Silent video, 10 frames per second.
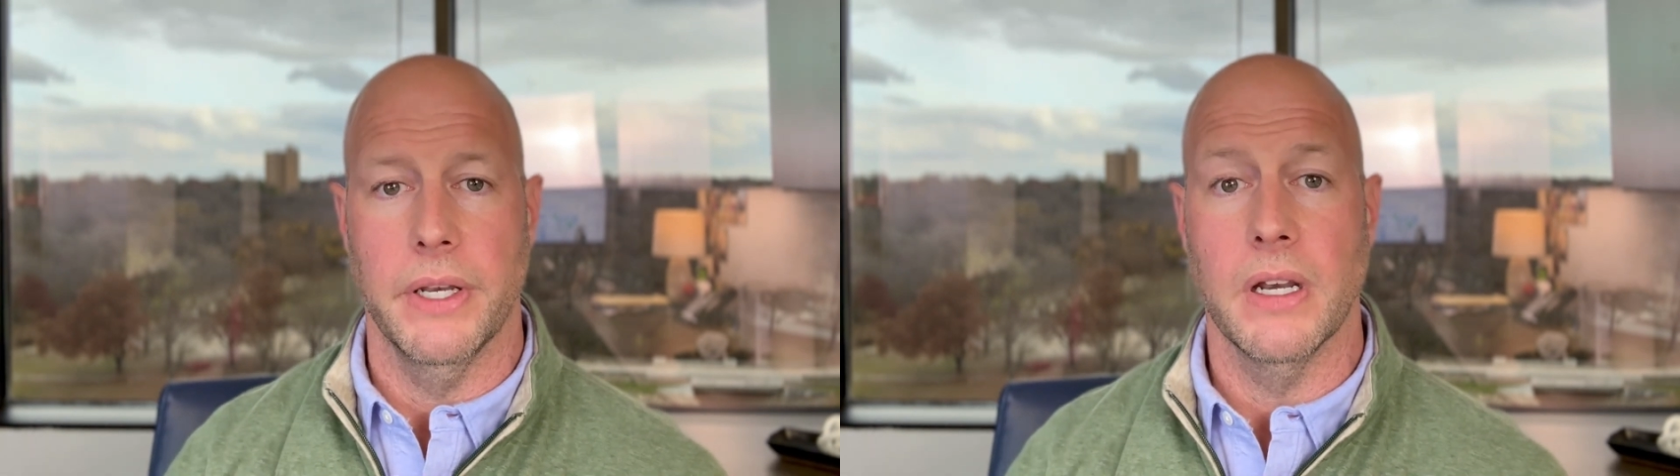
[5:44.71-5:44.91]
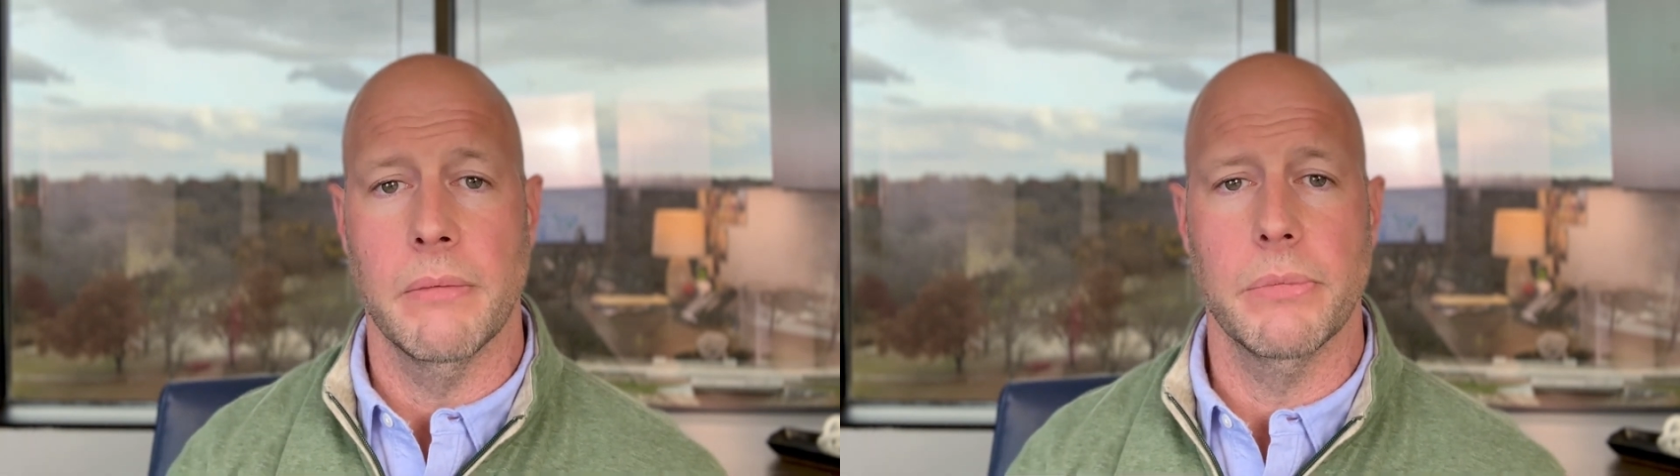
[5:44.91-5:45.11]

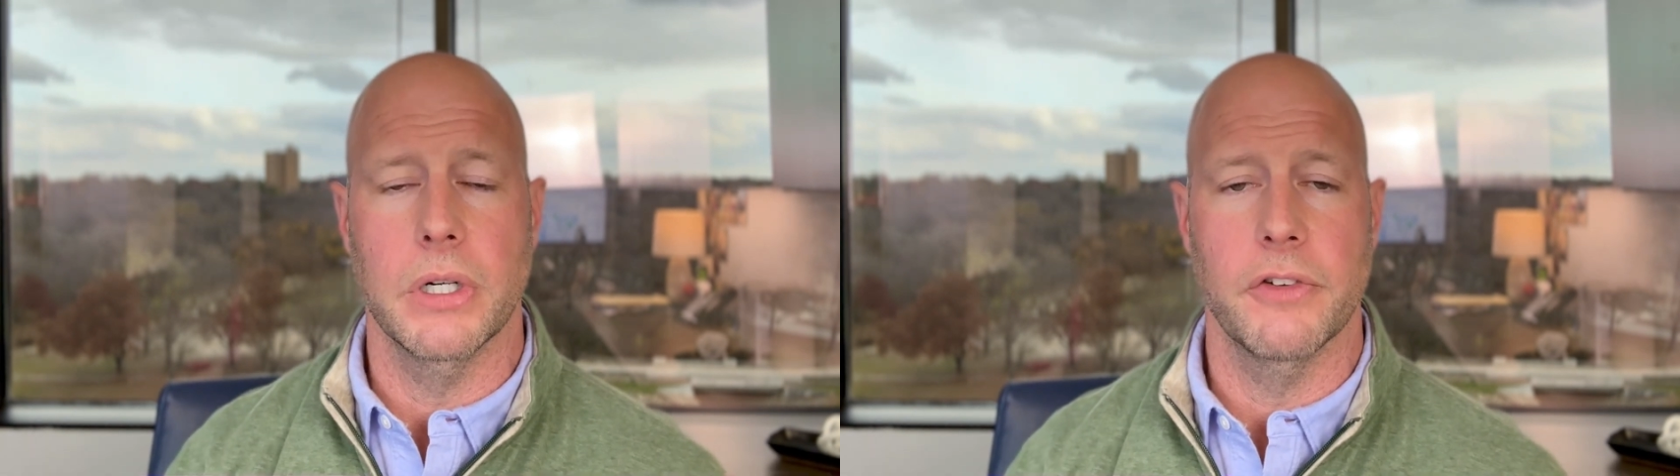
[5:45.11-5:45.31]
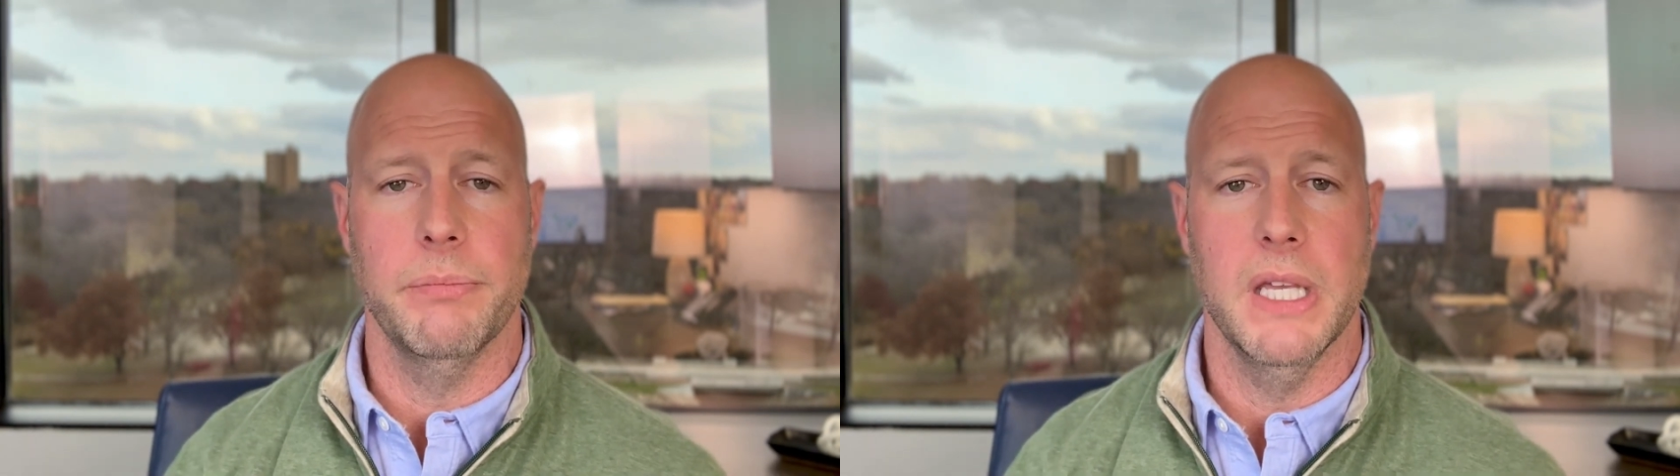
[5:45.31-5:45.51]
the
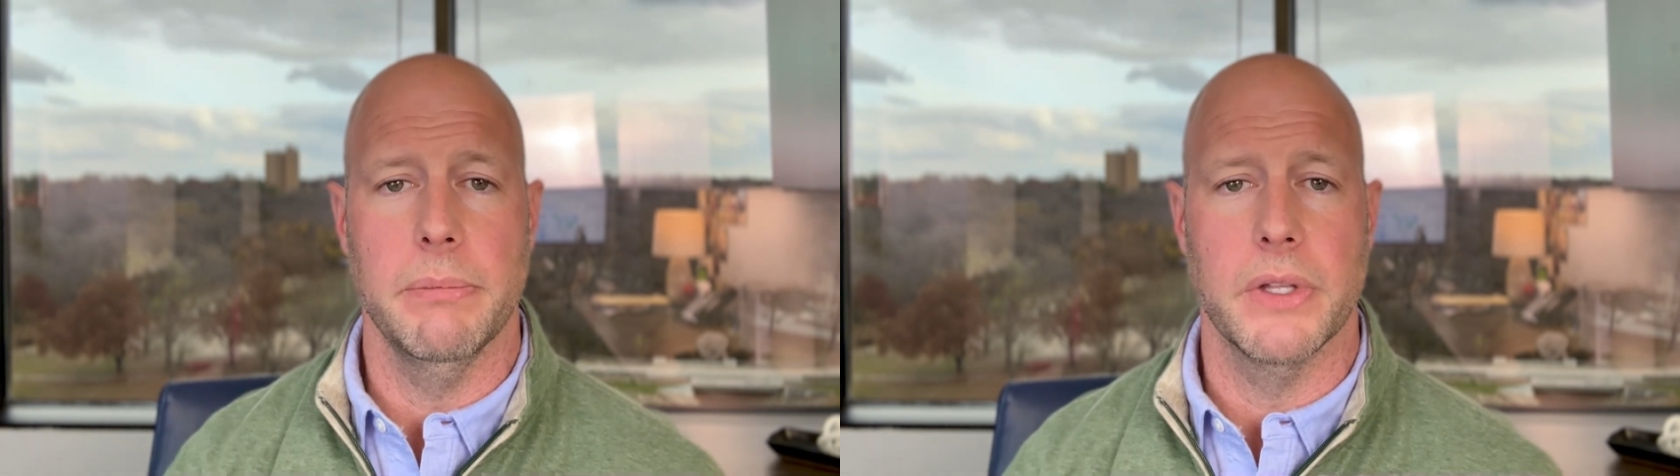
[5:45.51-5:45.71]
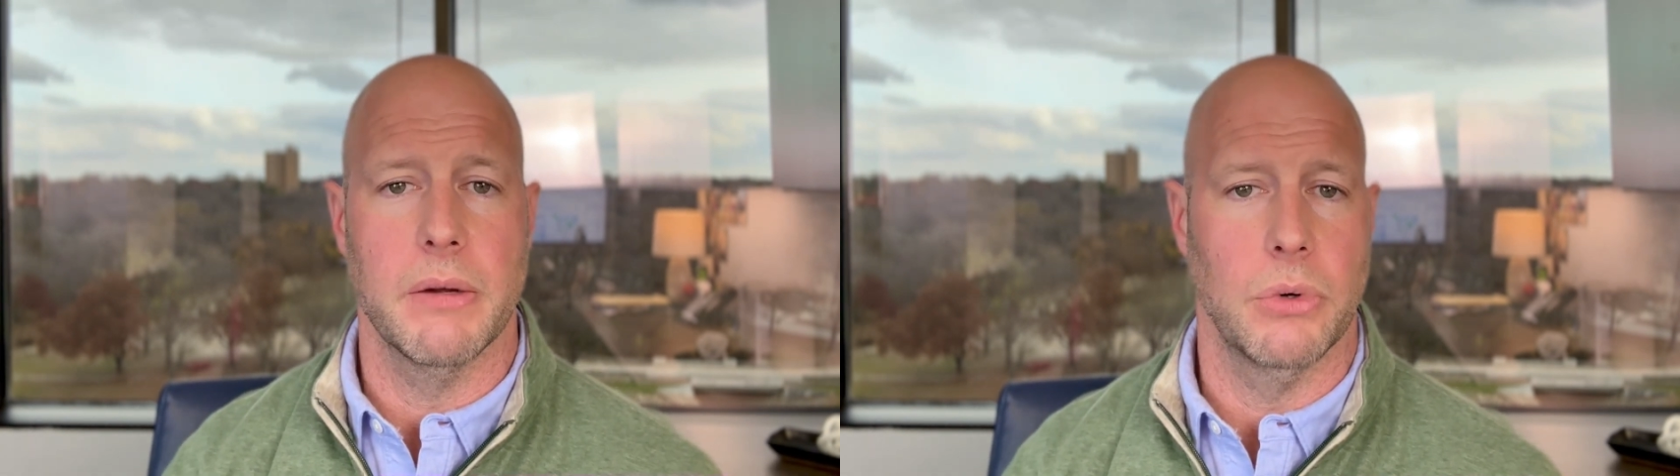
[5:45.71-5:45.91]
number of
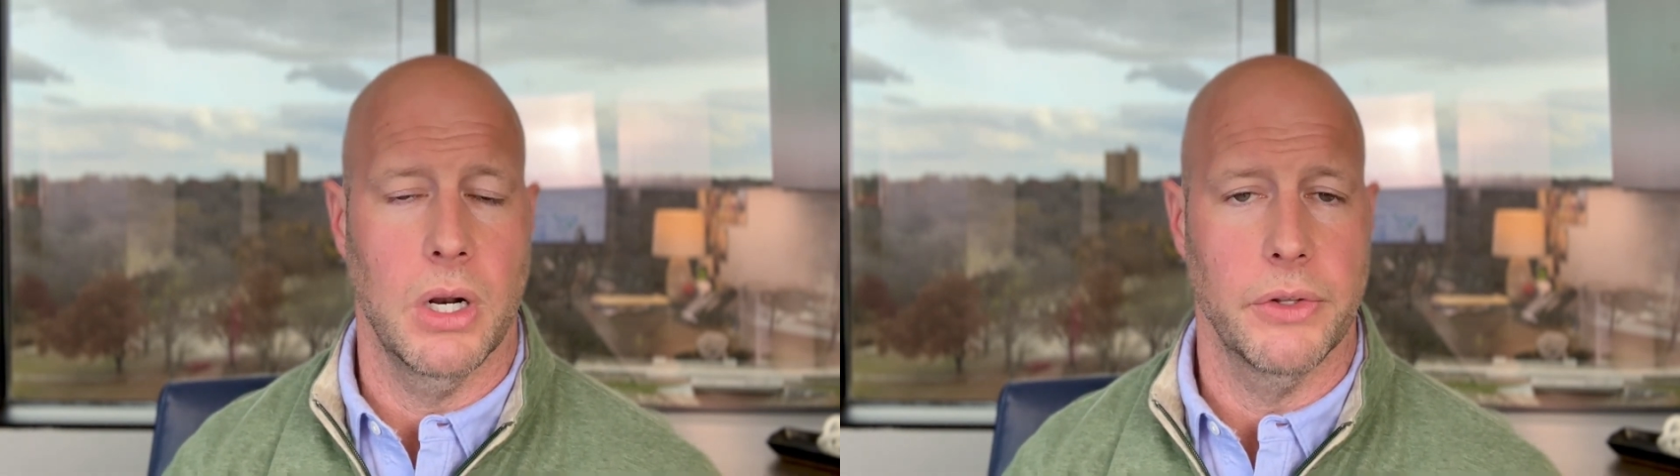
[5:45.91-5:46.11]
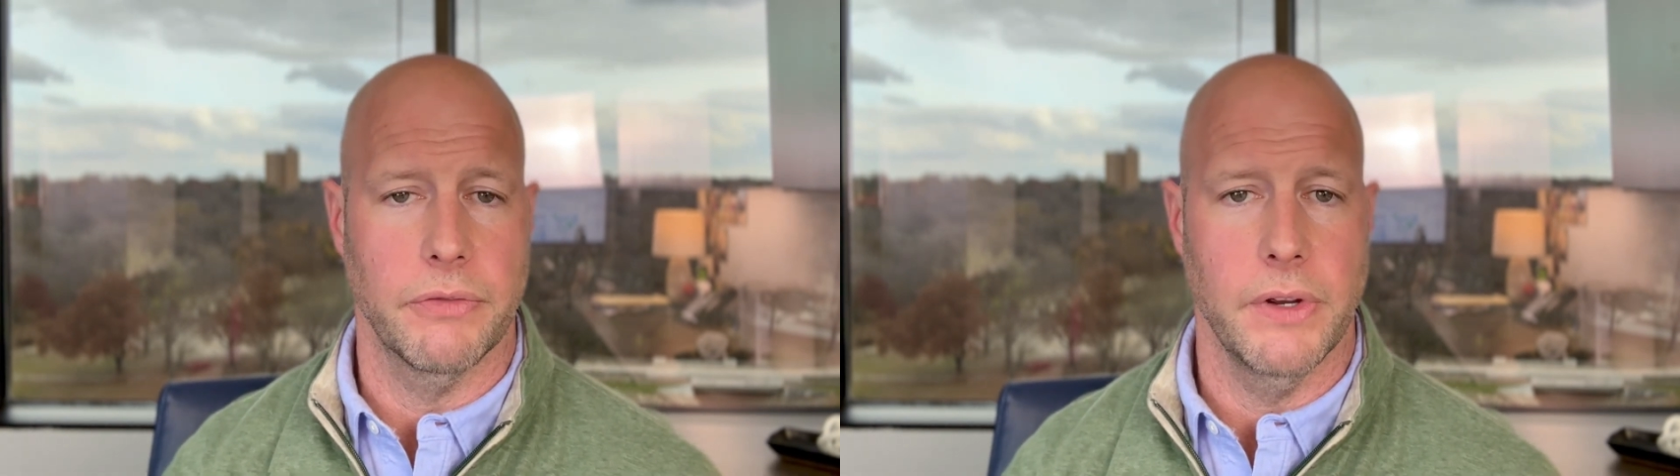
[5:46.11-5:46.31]
people that
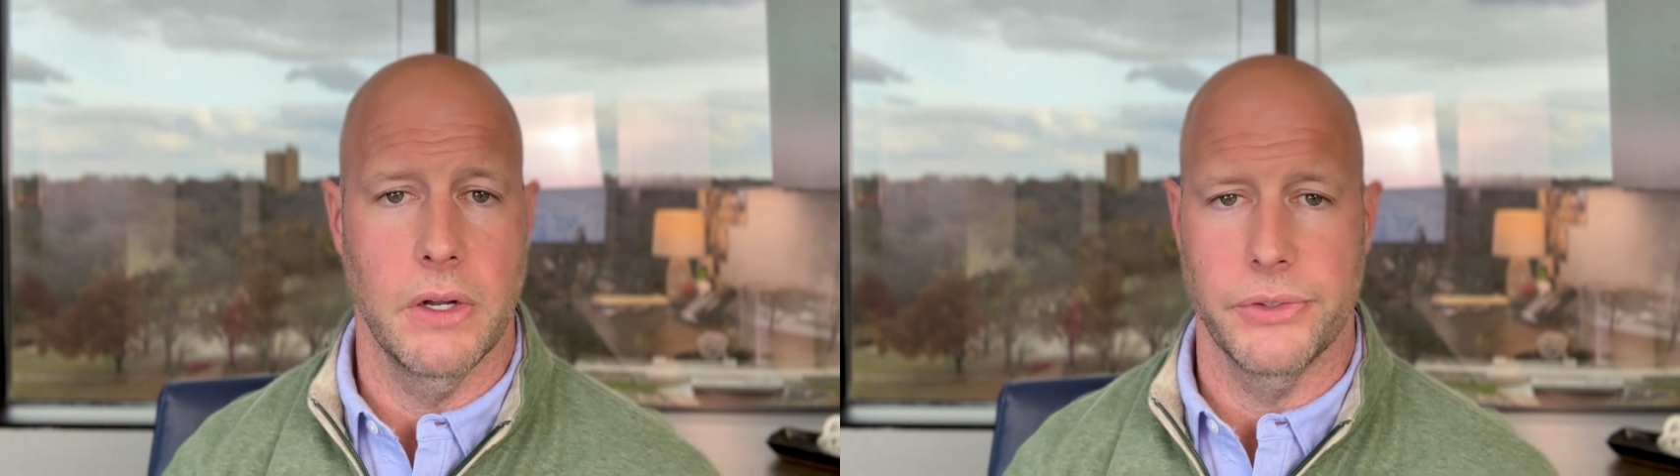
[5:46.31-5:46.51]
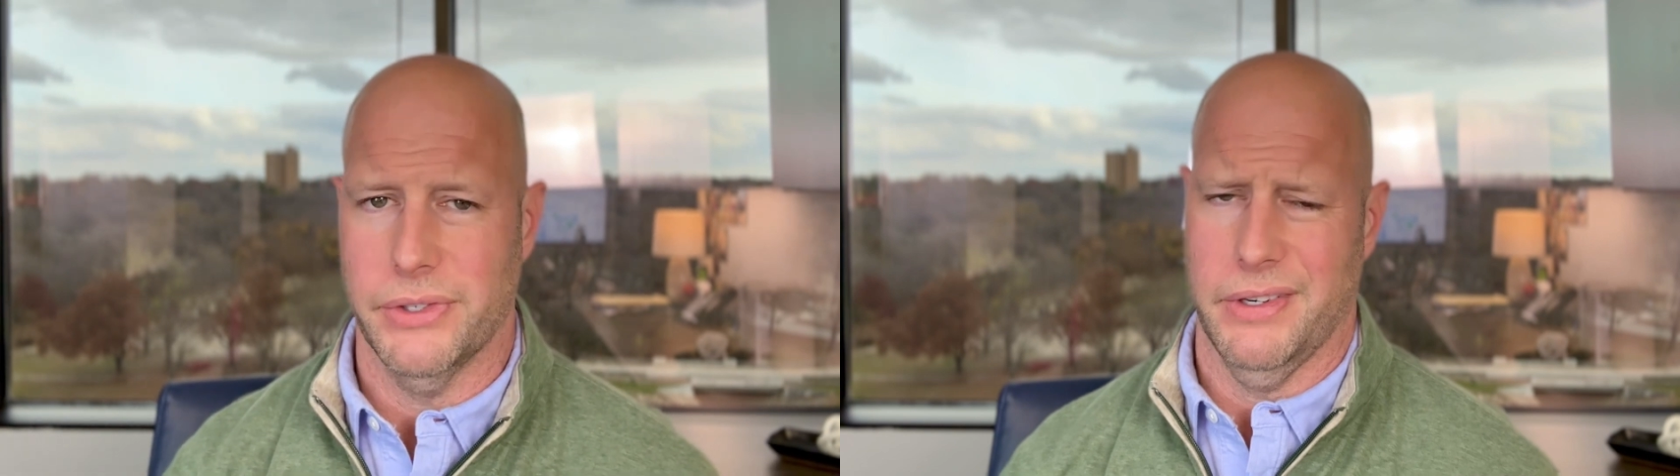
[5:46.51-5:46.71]
were on their phones,